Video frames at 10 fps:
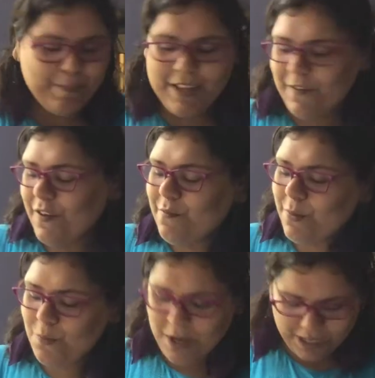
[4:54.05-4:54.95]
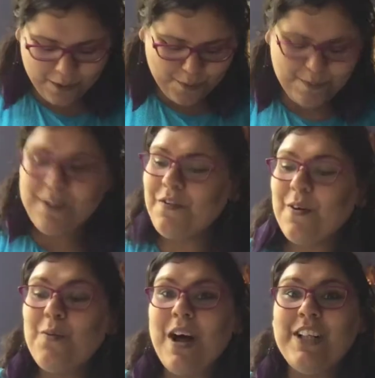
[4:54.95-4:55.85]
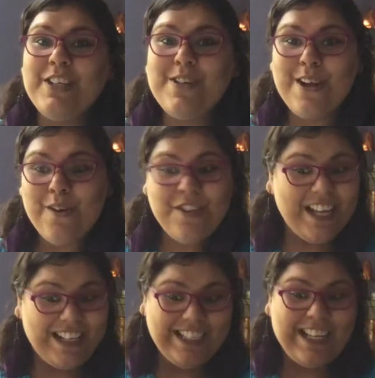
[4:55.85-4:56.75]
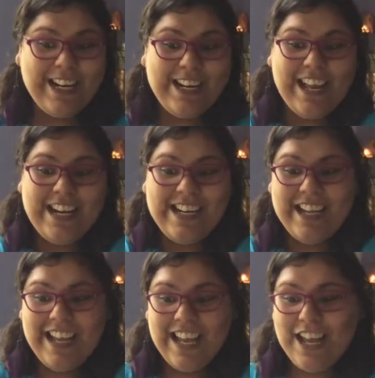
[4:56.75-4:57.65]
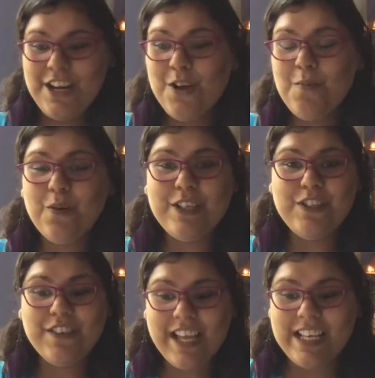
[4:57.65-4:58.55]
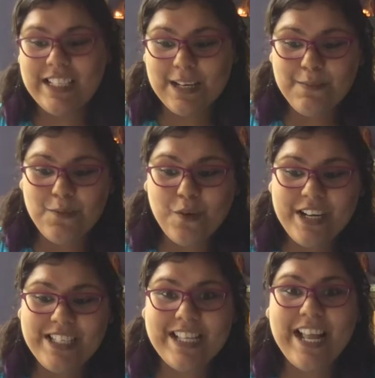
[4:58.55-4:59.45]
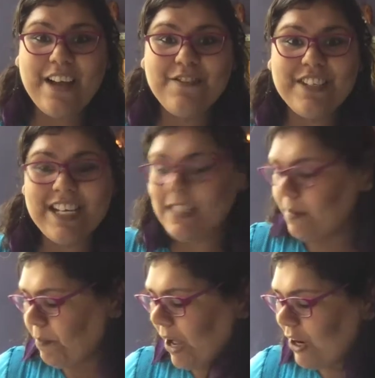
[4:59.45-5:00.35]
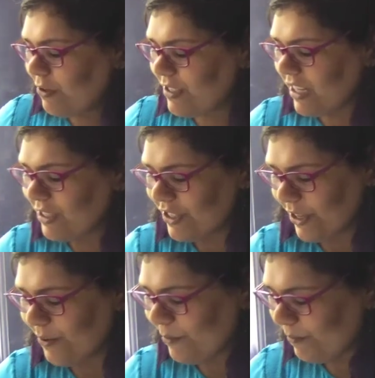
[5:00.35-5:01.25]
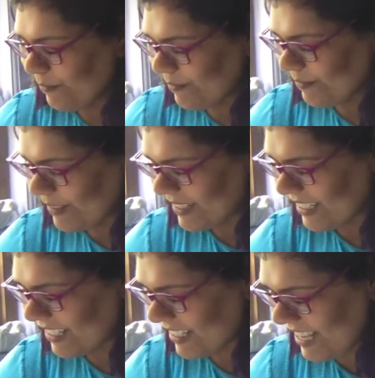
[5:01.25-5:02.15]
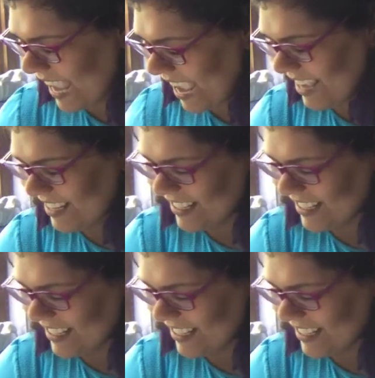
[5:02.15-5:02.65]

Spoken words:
if you've been working with me for a while, you know this, and No points for guessing, but what is left is Palo Santo. Yay!